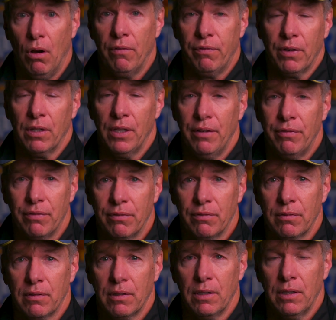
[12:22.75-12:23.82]
off a cliff
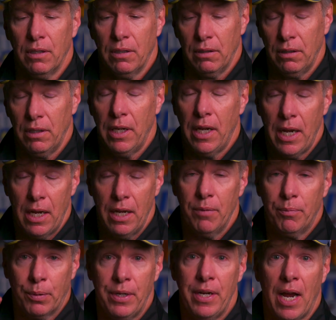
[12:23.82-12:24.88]

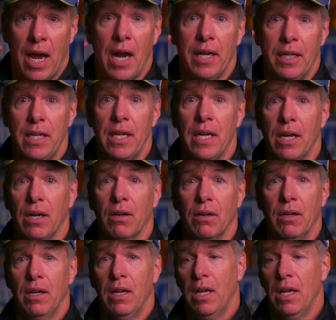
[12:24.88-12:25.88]
pretty high in the air,